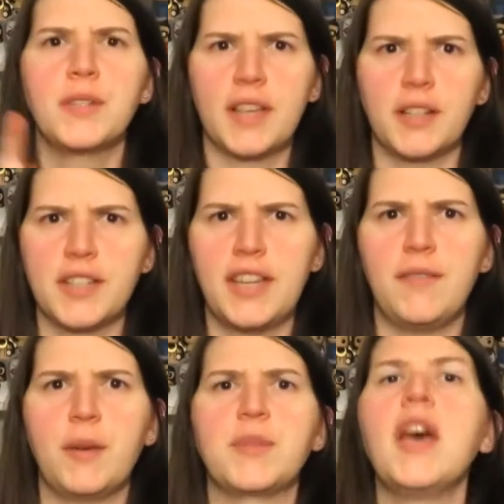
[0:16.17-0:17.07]
Skeleton Key
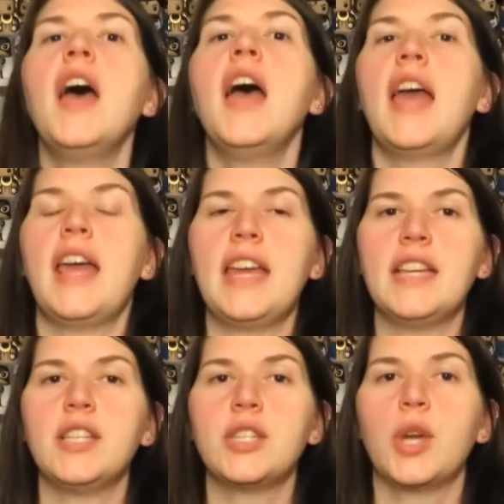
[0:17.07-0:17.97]
Films,
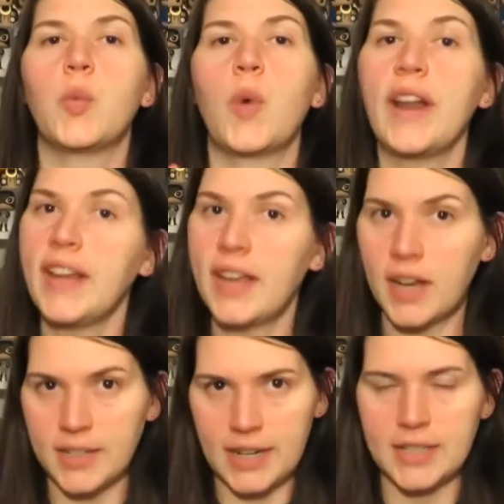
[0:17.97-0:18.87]
is running a
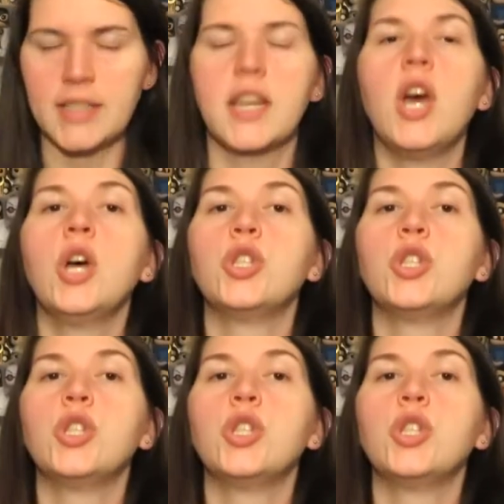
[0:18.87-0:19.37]
contest.